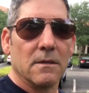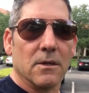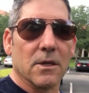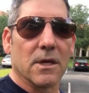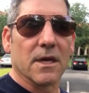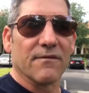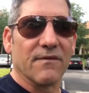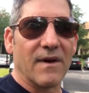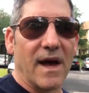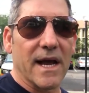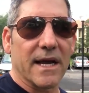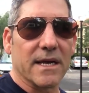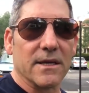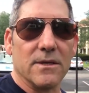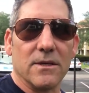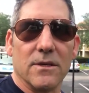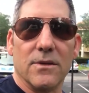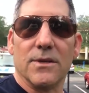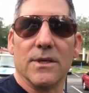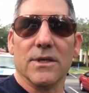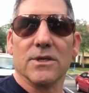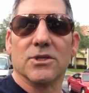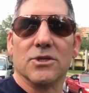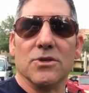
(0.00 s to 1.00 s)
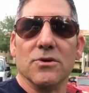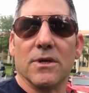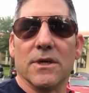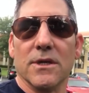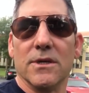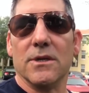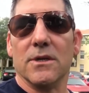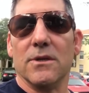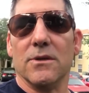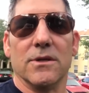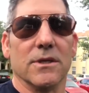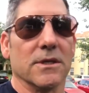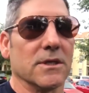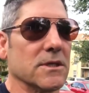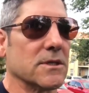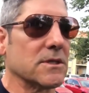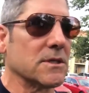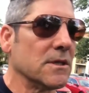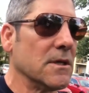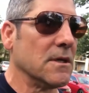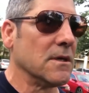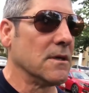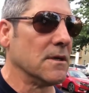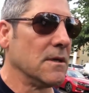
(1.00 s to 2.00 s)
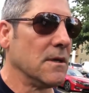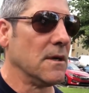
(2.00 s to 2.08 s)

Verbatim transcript: Look, if I can do this, you can do this.